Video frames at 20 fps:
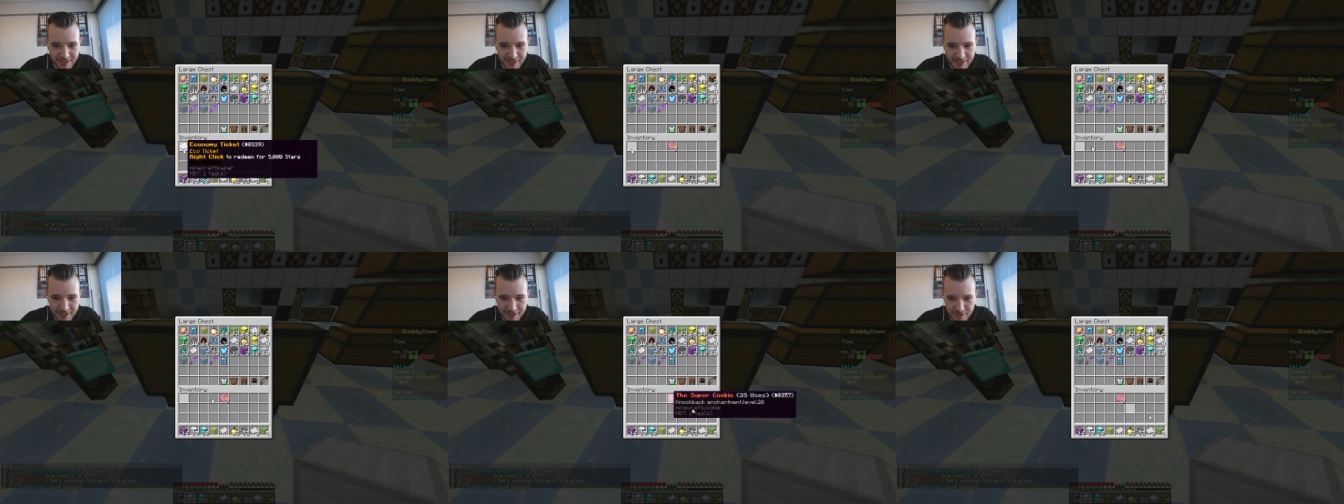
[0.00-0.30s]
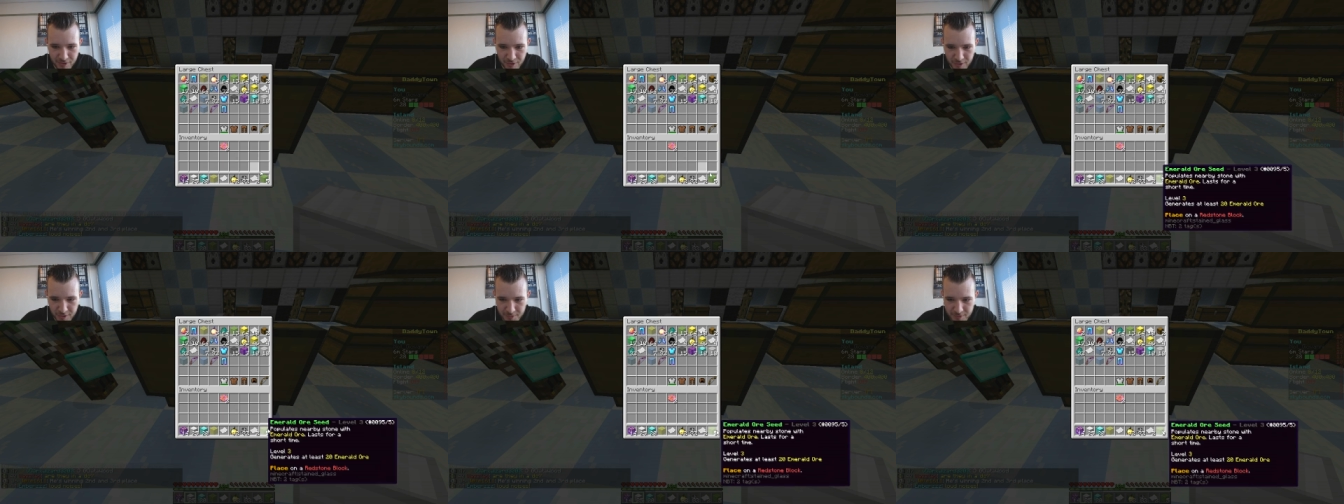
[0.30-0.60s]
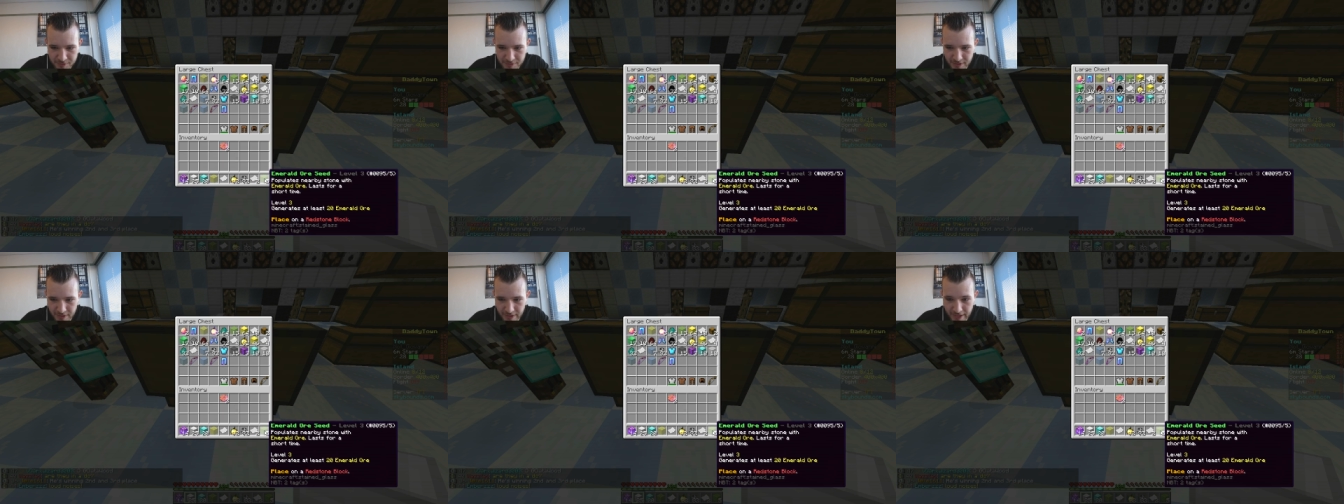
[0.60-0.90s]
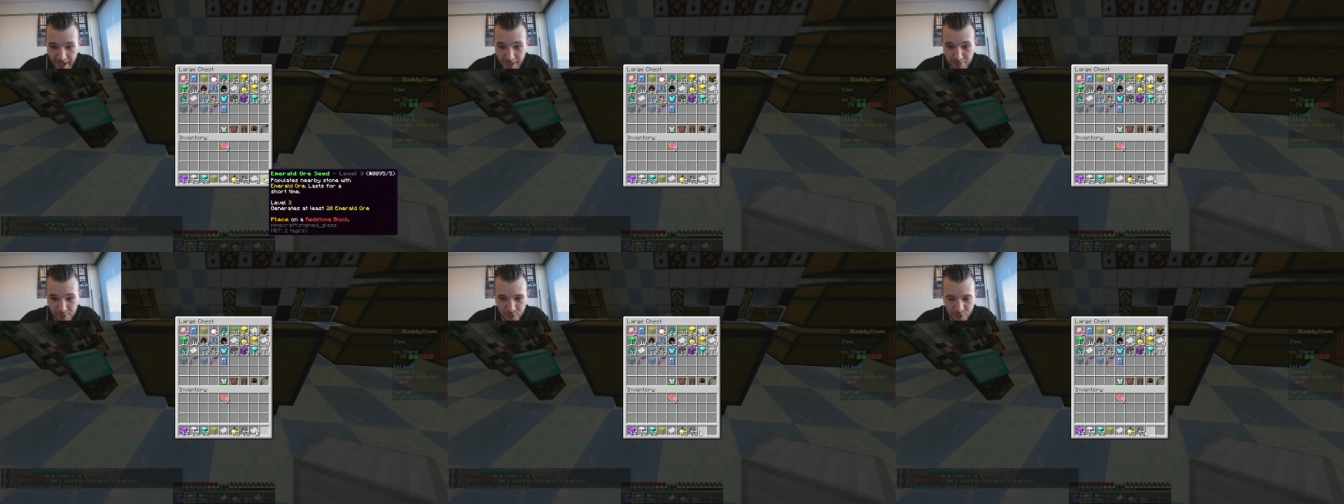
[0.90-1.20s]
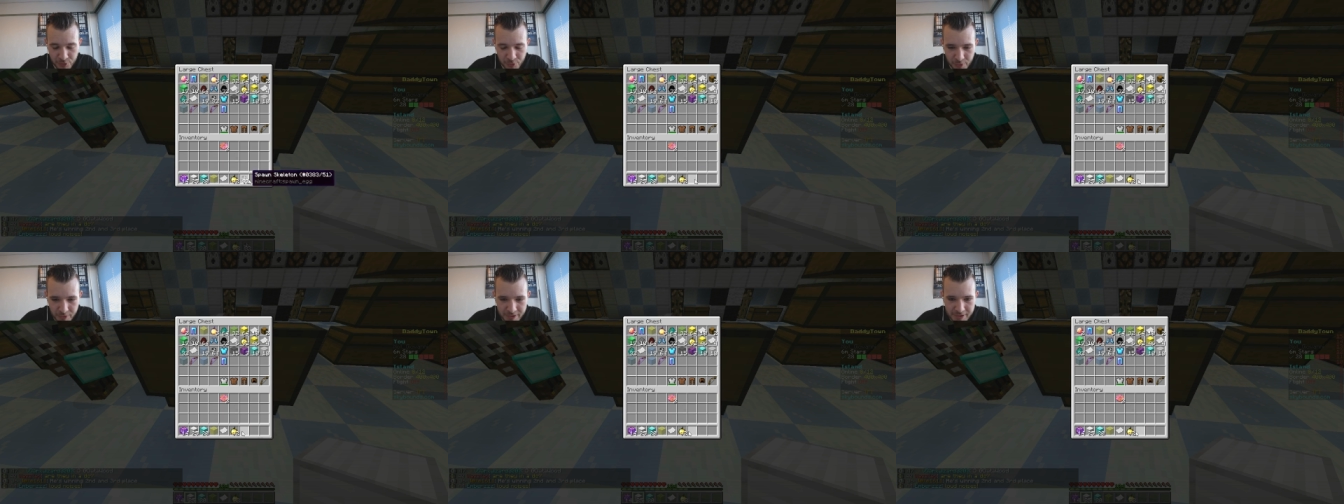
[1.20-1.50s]
And like, I I'll,
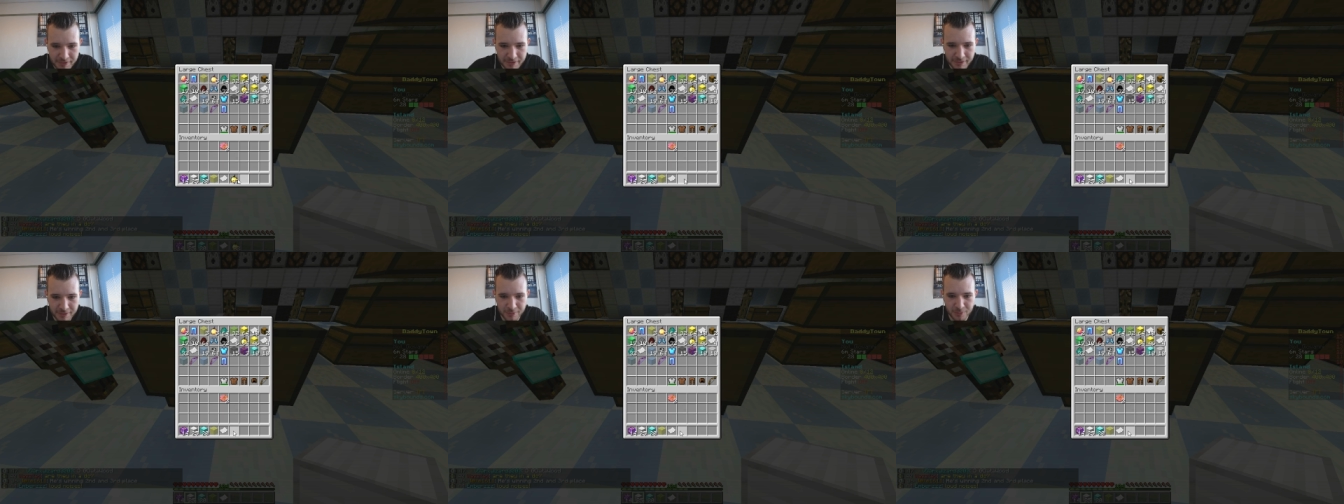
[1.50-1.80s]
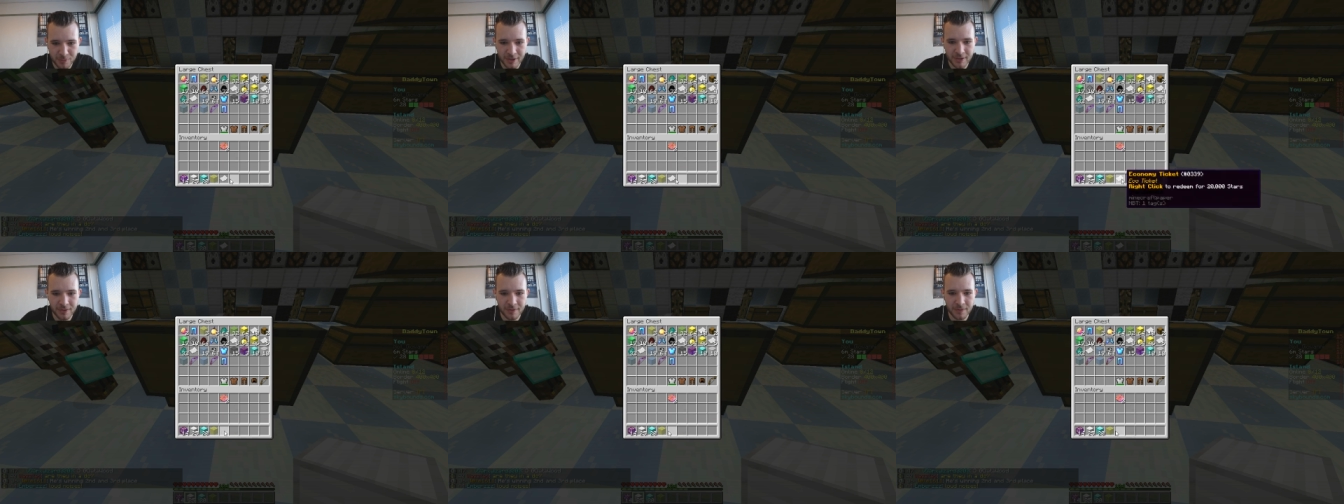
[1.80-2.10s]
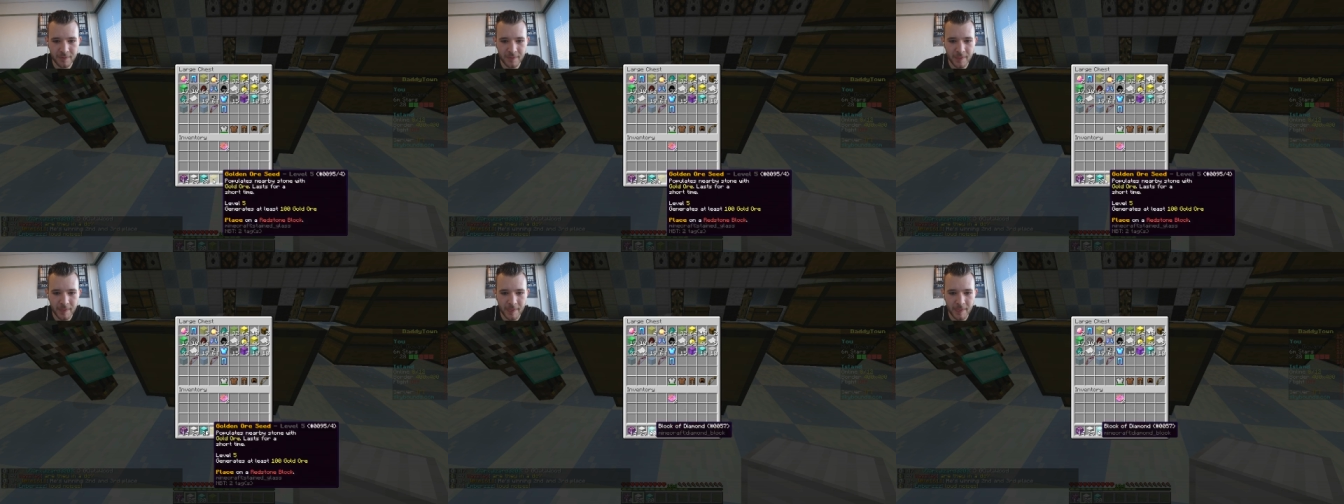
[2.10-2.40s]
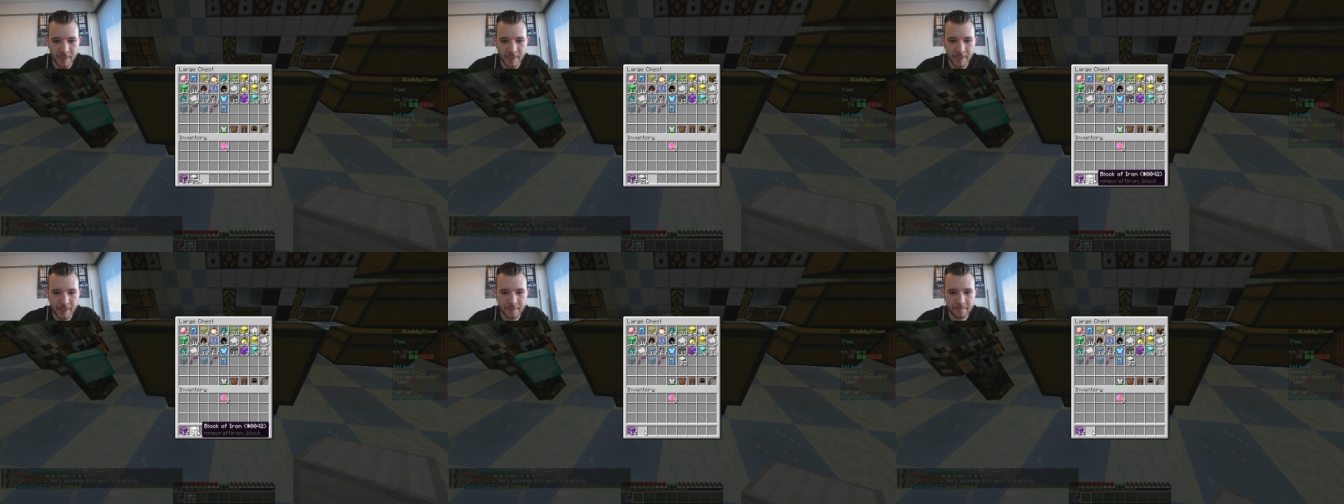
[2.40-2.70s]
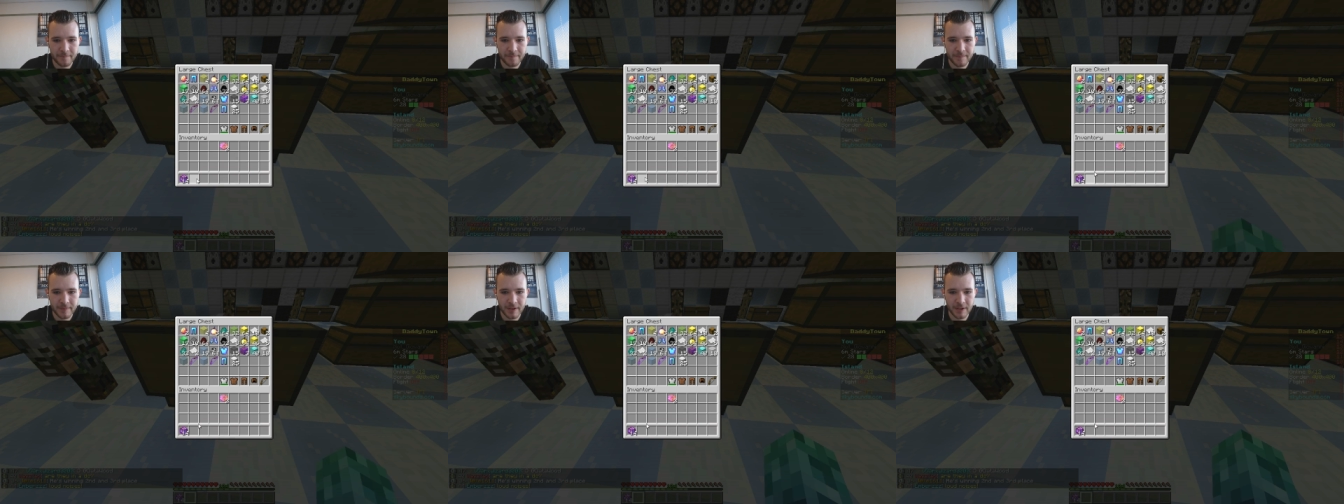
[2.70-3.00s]
I'll start organizing
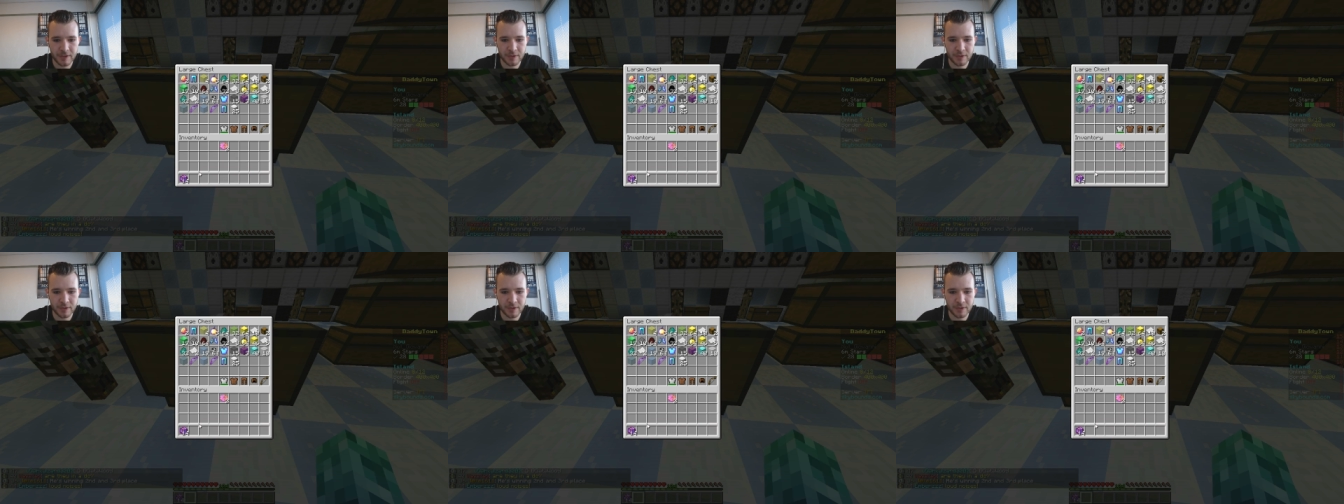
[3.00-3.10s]
well.